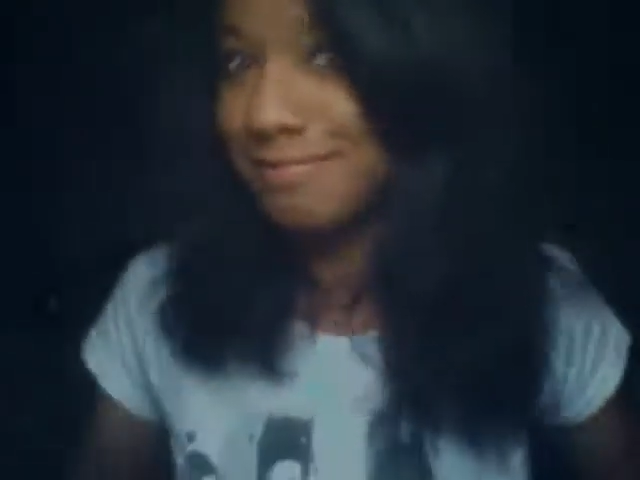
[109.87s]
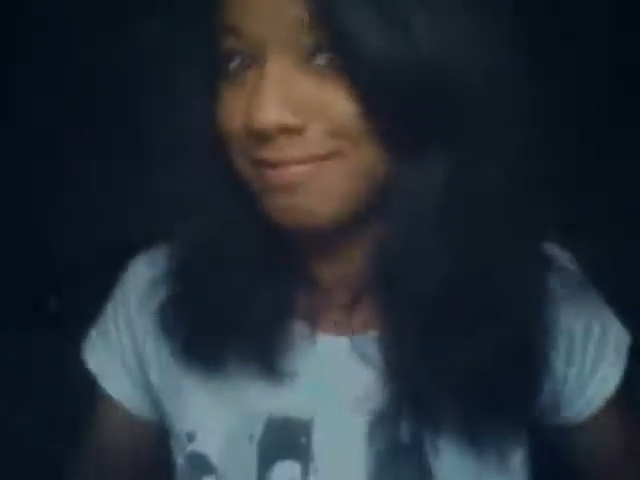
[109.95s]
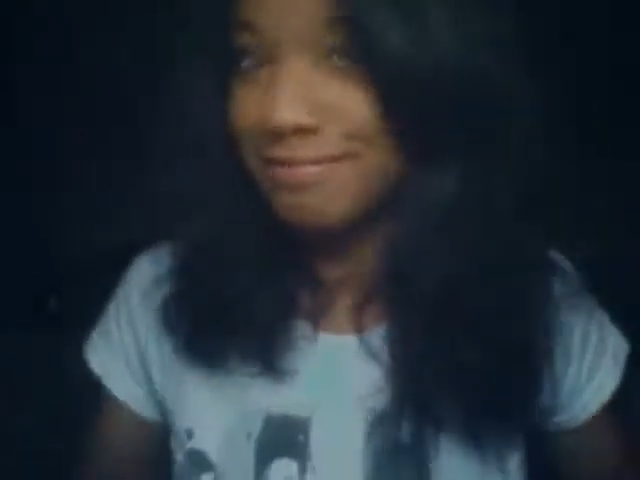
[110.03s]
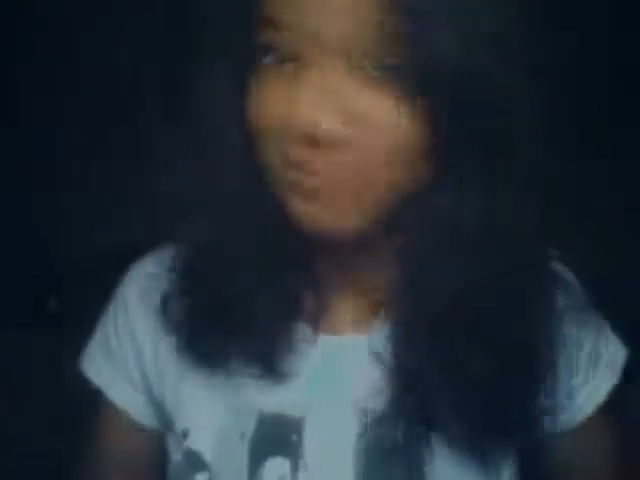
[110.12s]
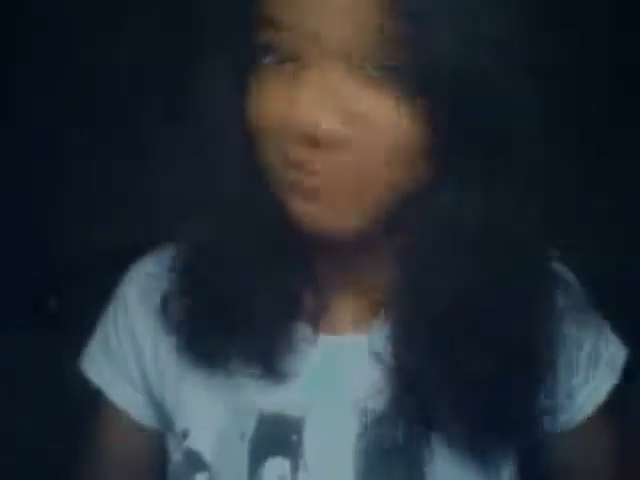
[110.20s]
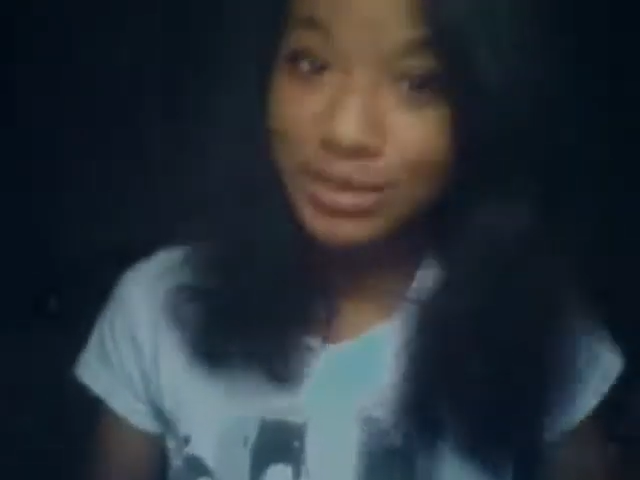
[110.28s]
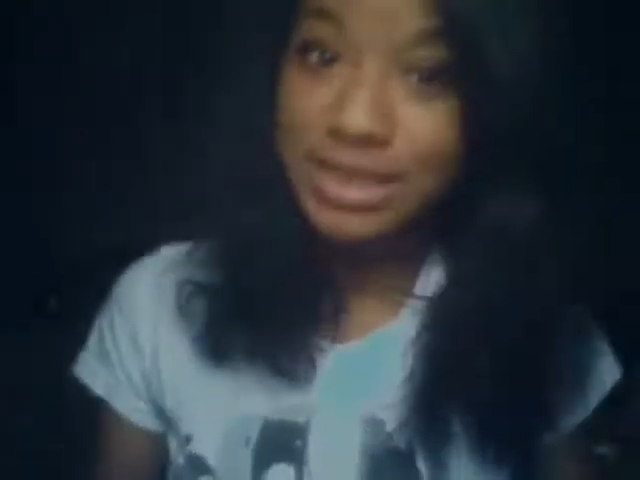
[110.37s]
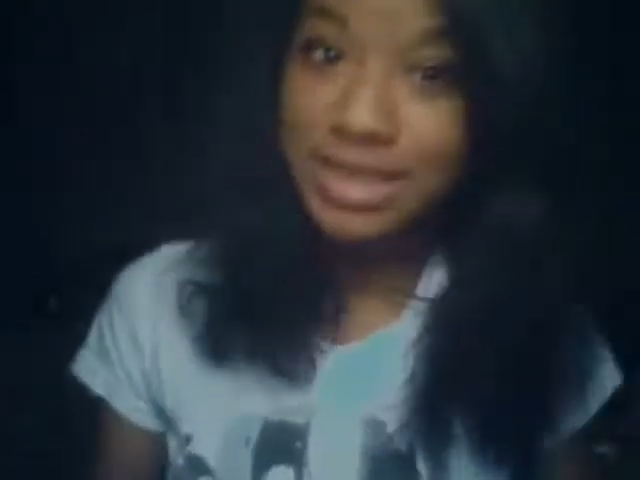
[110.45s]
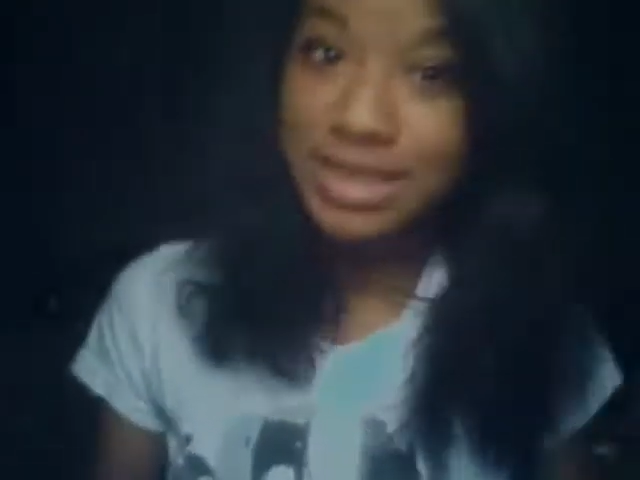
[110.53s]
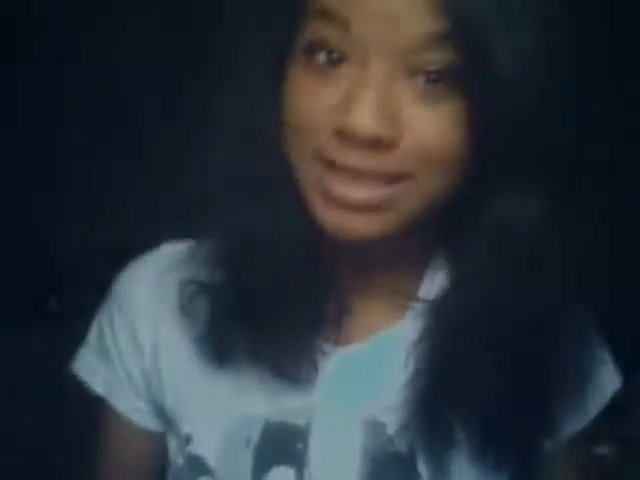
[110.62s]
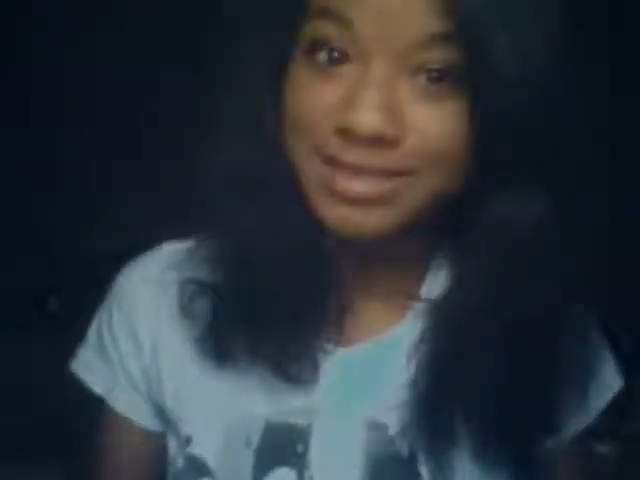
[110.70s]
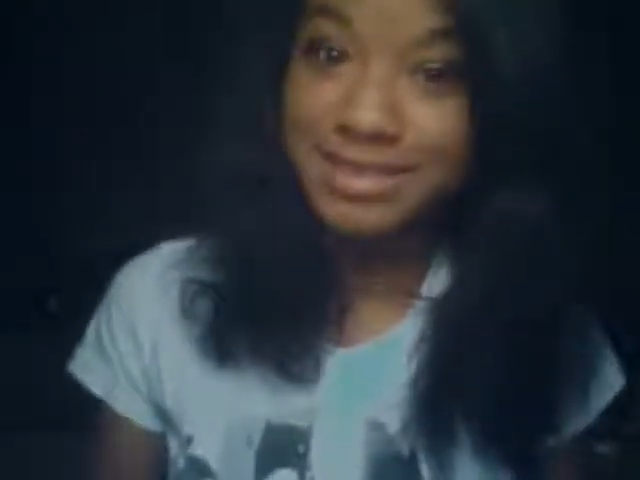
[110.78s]
really,
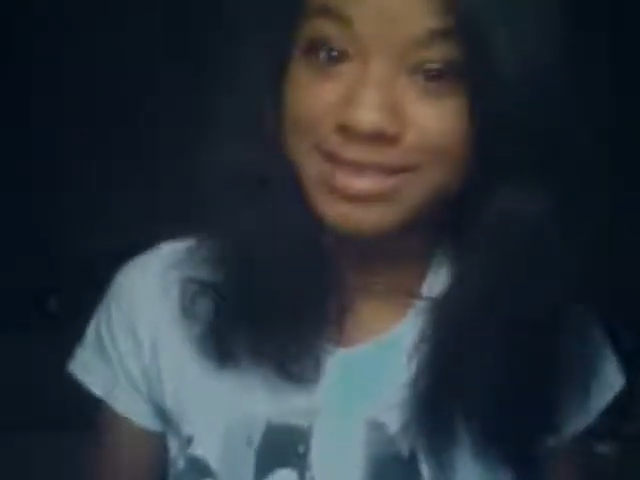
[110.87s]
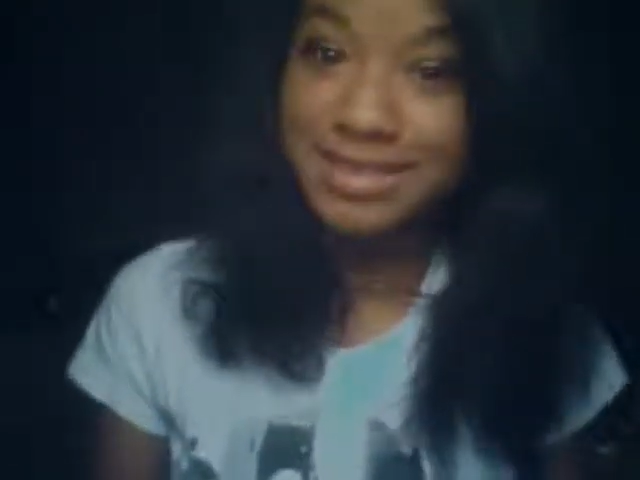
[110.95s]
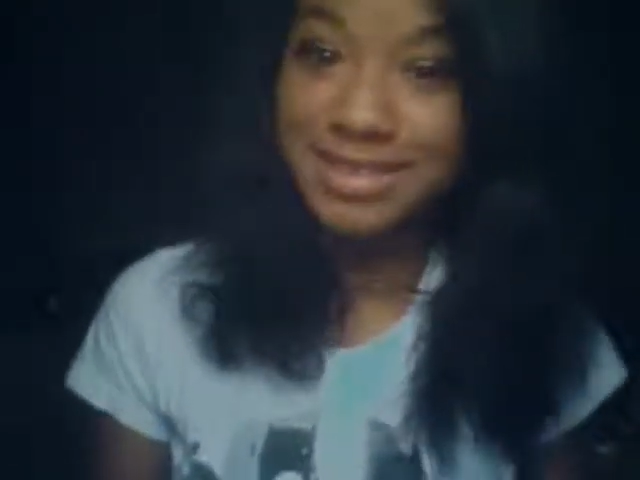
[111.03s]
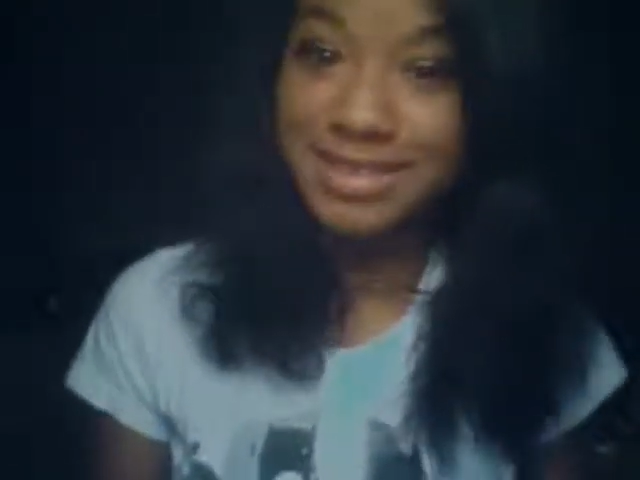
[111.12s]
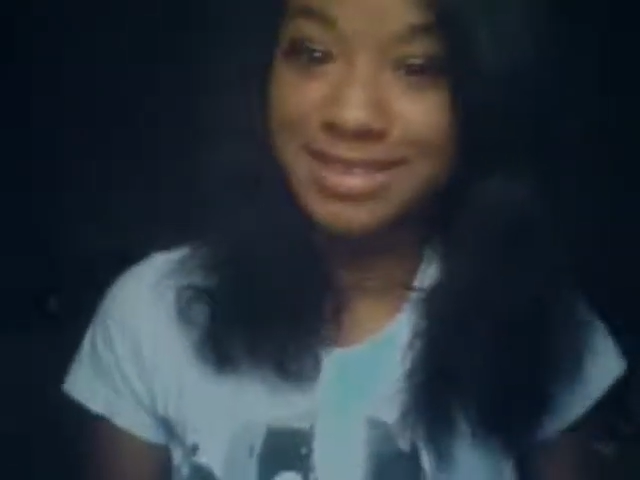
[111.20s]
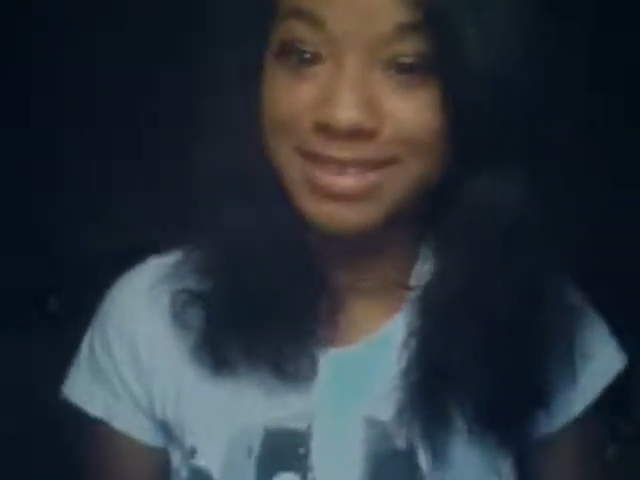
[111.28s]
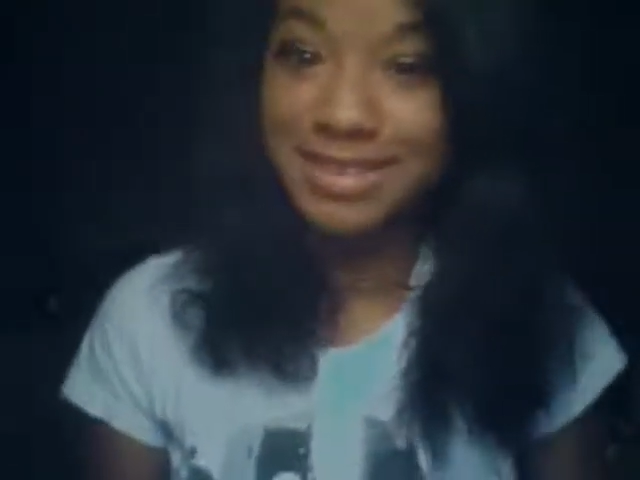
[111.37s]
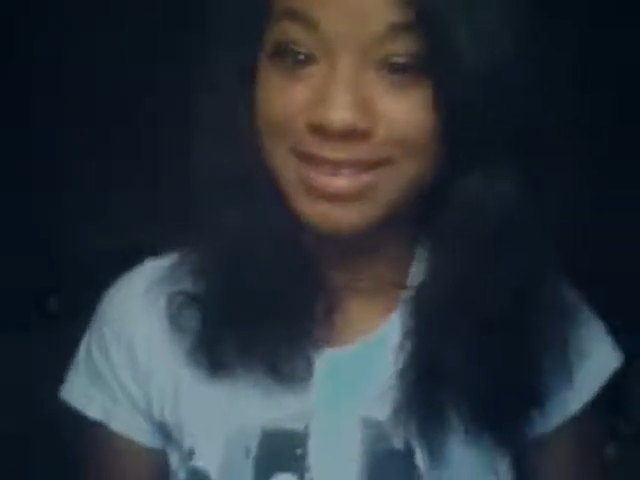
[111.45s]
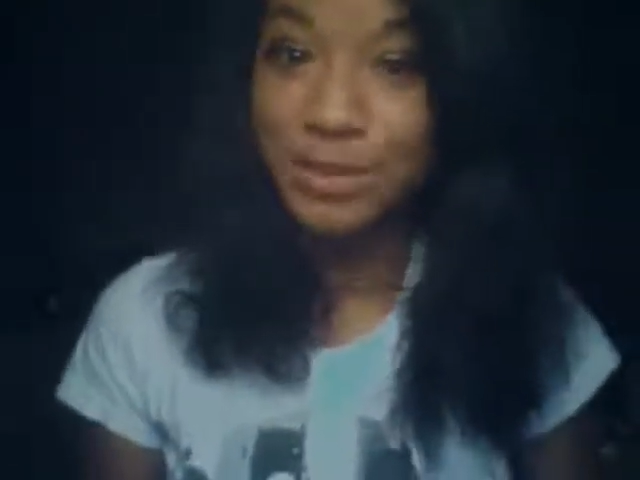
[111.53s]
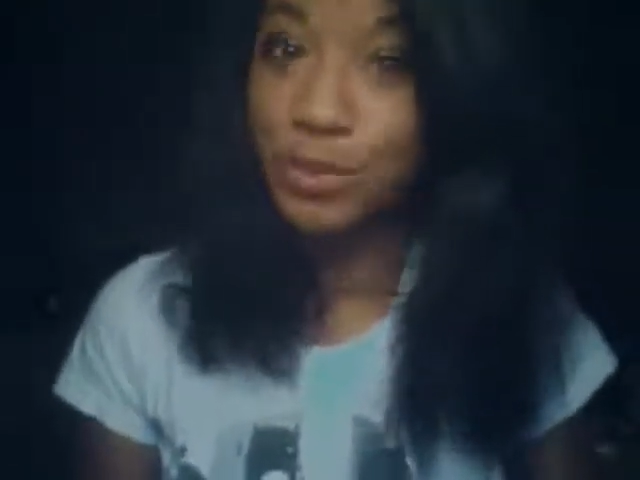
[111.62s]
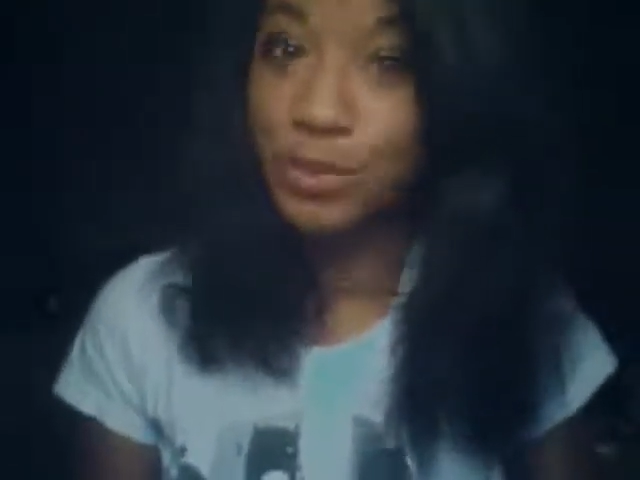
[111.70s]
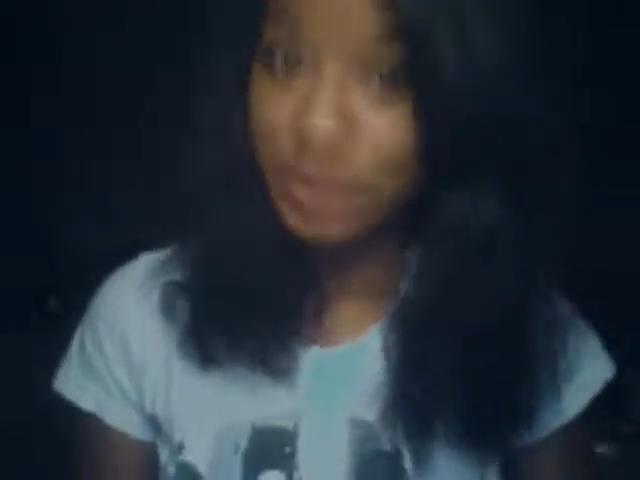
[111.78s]

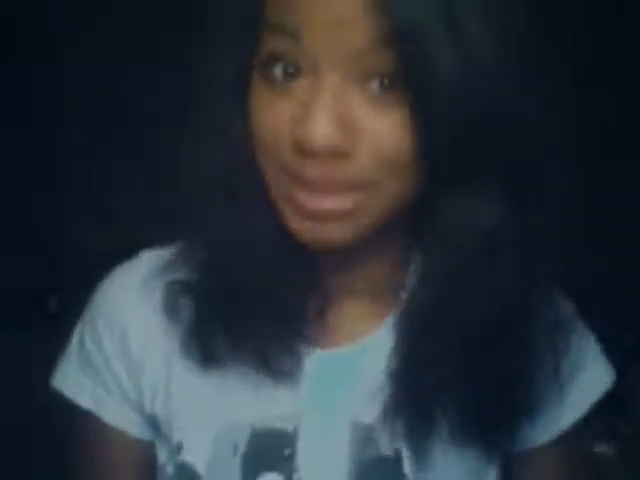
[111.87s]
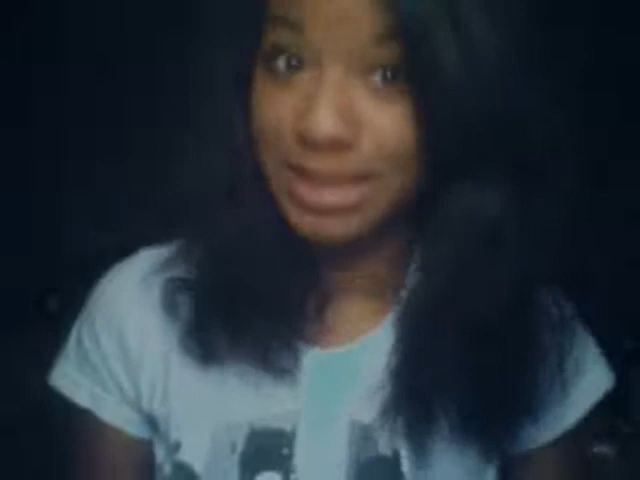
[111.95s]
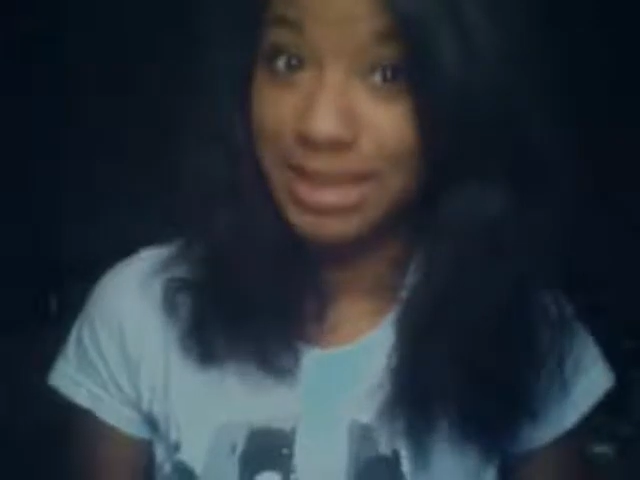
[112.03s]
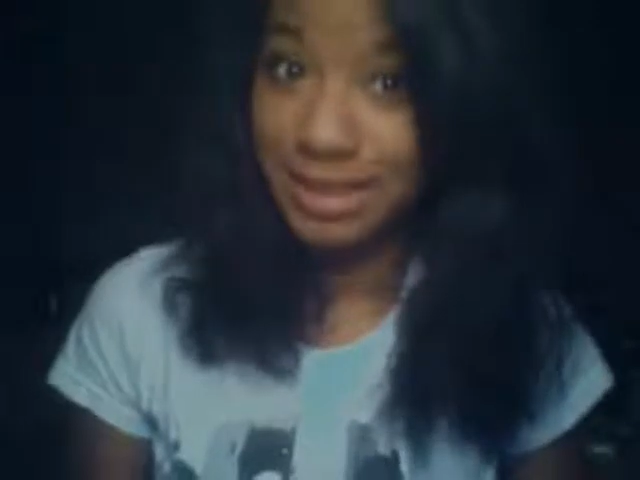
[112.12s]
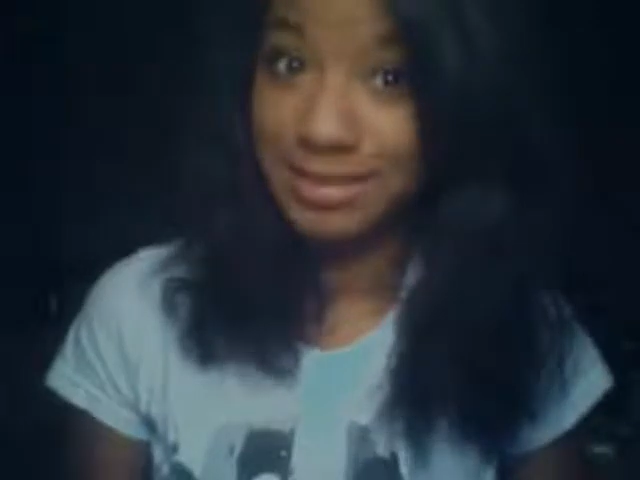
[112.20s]
really.